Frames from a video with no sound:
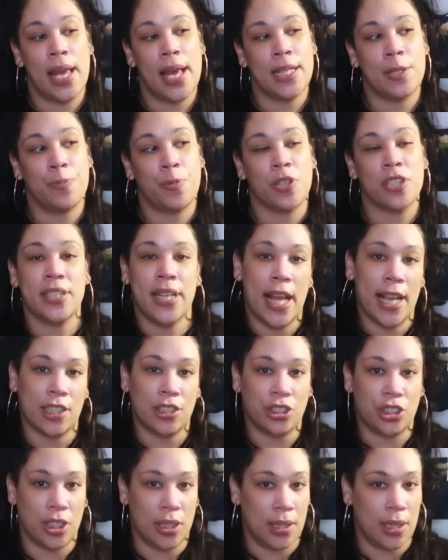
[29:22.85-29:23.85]
as
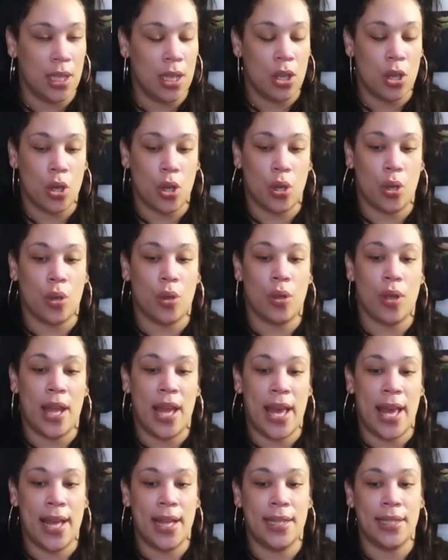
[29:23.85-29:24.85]
protection,
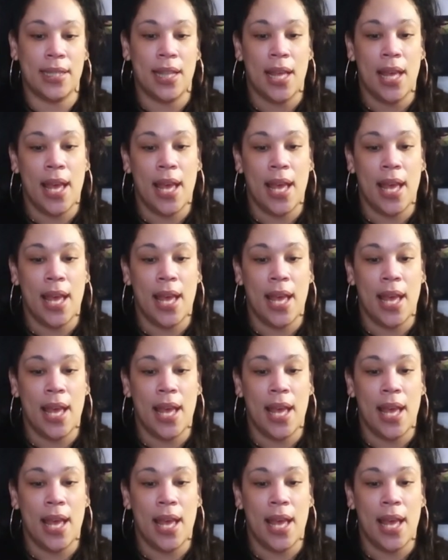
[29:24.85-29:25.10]
as